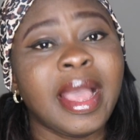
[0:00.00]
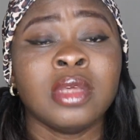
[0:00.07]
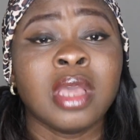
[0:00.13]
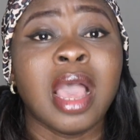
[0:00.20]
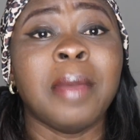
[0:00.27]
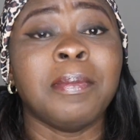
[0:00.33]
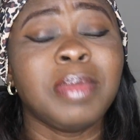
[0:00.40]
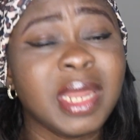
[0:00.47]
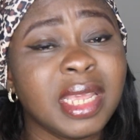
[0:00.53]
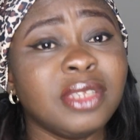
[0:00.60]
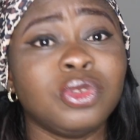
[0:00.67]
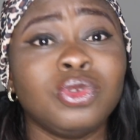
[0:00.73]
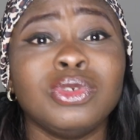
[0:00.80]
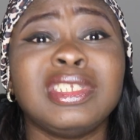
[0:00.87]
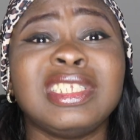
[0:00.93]
And please
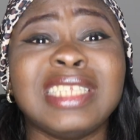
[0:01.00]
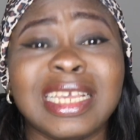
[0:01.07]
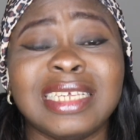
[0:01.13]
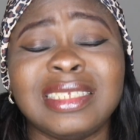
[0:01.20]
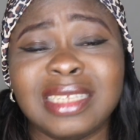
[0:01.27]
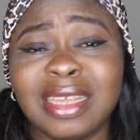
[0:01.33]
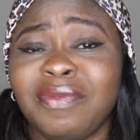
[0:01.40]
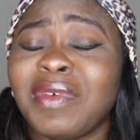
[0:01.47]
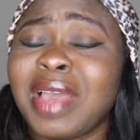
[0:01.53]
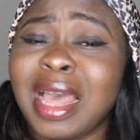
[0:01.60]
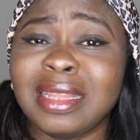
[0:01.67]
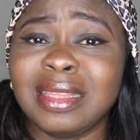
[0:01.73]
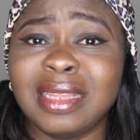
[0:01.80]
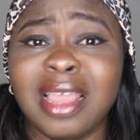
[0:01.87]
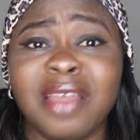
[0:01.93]
do stay safe
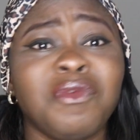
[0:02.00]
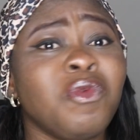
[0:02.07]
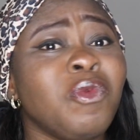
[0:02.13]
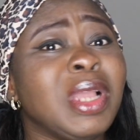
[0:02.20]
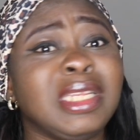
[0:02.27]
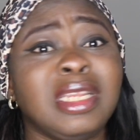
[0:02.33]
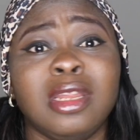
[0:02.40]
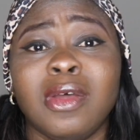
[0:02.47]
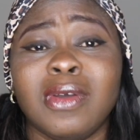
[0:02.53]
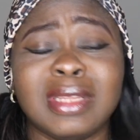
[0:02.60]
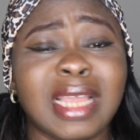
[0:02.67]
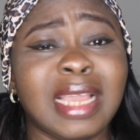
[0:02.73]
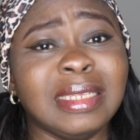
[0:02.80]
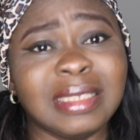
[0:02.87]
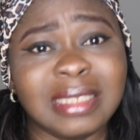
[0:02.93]
out there. Even when the
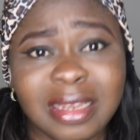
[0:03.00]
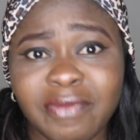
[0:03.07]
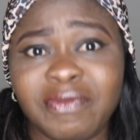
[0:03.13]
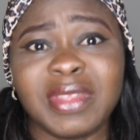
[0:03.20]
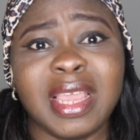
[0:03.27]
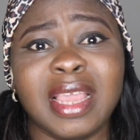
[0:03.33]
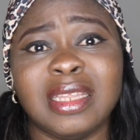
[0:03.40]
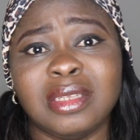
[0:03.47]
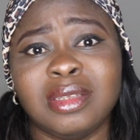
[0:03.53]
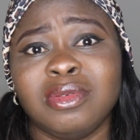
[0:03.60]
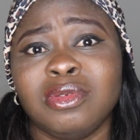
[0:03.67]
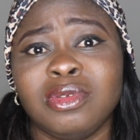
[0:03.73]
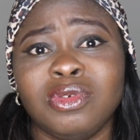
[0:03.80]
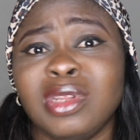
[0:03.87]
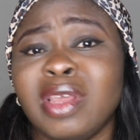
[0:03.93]
lockdown is lifted,
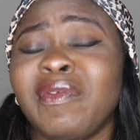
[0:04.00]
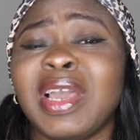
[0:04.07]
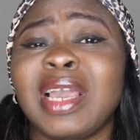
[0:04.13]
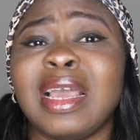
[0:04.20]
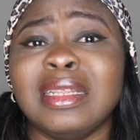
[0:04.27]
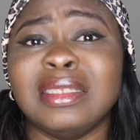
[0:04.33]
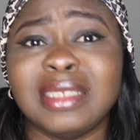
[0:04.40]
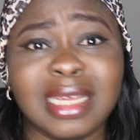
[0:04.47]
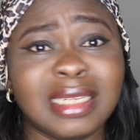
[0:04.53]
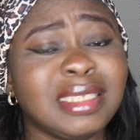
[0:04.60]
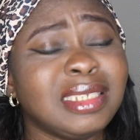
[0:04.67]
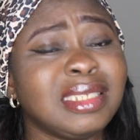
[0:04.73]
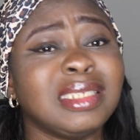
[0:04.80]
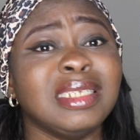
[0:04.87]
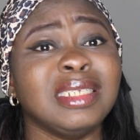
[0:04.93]
you never can tell. This
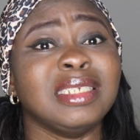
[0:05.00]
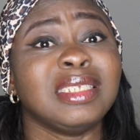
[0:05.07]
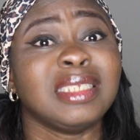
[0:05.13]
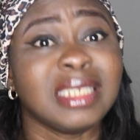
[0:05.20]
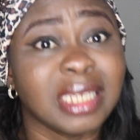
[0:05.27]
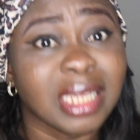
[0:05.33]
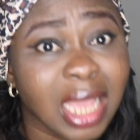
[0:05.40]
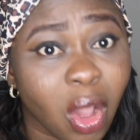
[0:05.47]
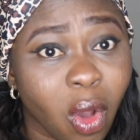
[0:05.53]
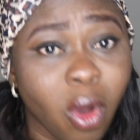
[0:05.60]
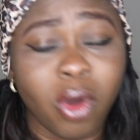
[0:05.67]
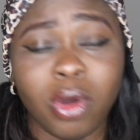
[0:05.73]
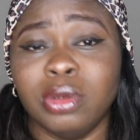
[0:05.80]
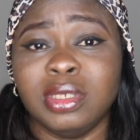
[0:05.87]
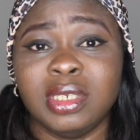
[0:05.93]
thing is still
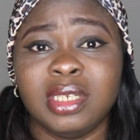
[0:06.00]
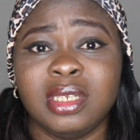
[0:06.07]
on.